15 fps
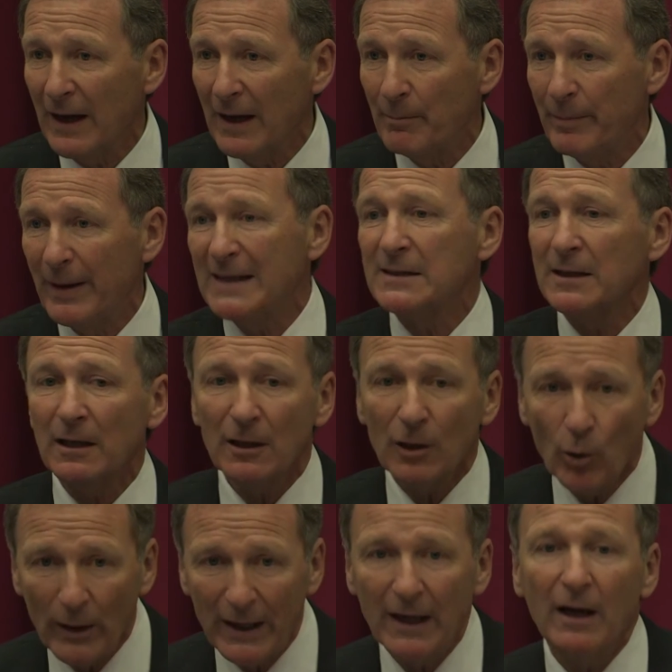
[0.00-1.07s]
better
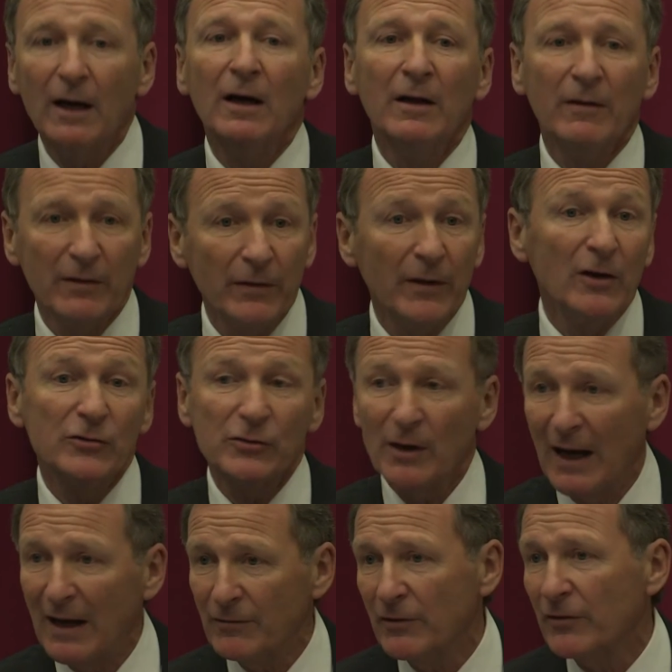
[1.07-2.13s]
quicker than those who
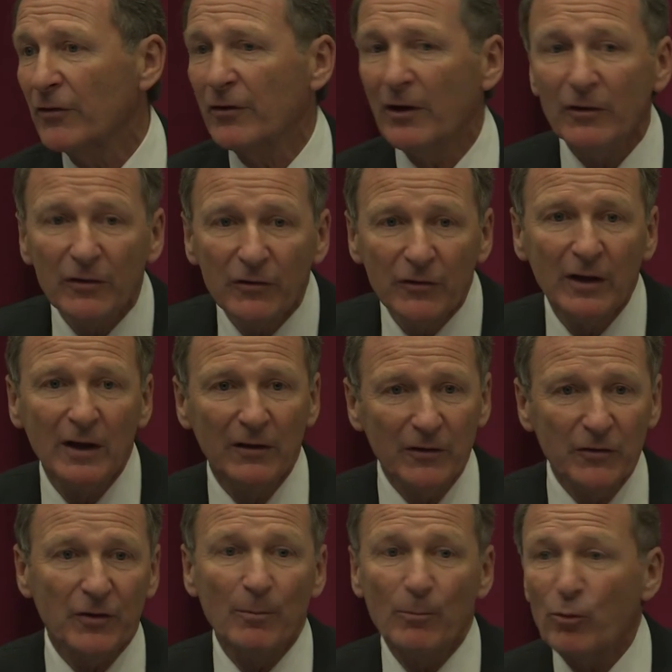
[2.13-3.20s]
haven't. So there's
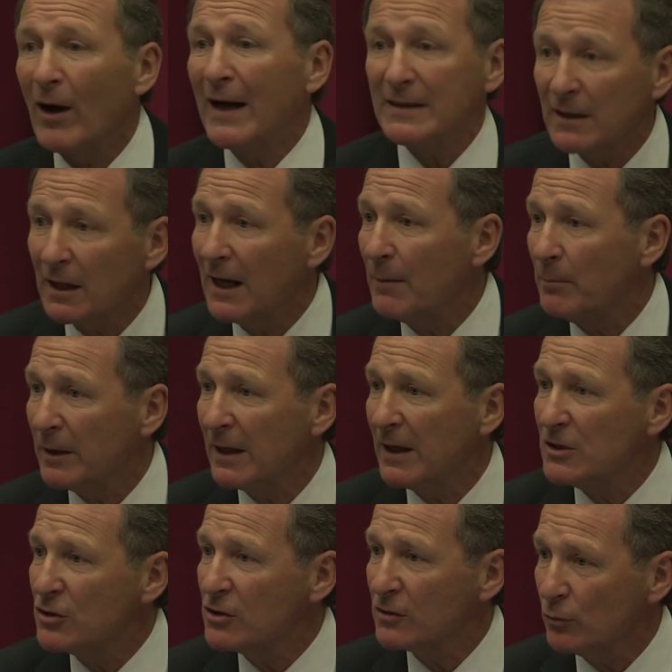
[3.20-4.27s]
some practical
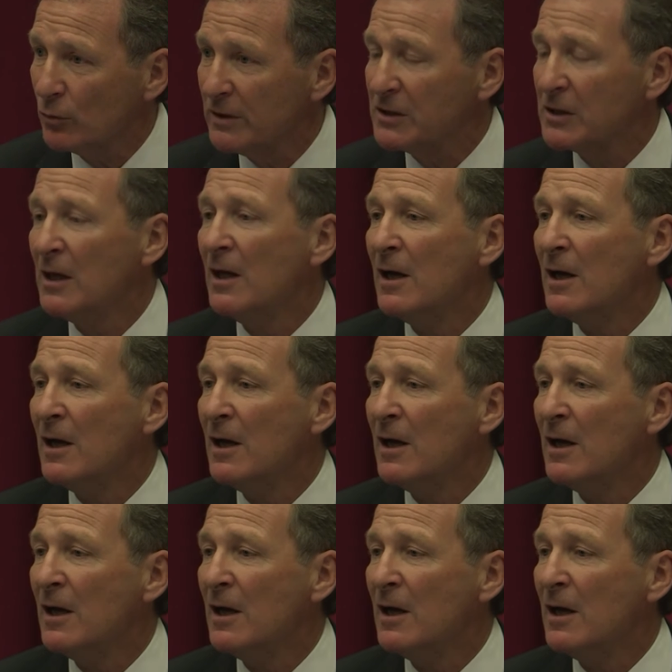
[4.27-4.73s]
applications of all this.